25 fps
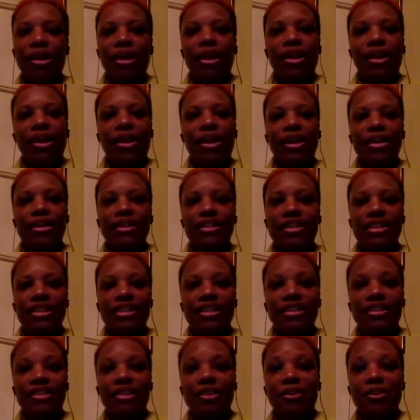I'd like to take
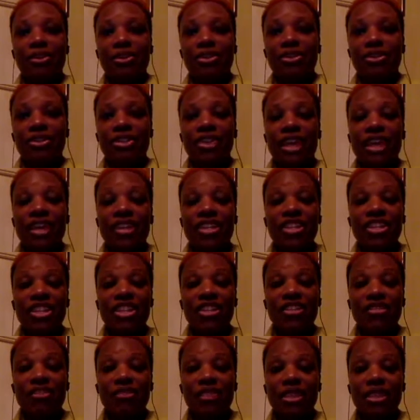this opportunity. I'd scheduled my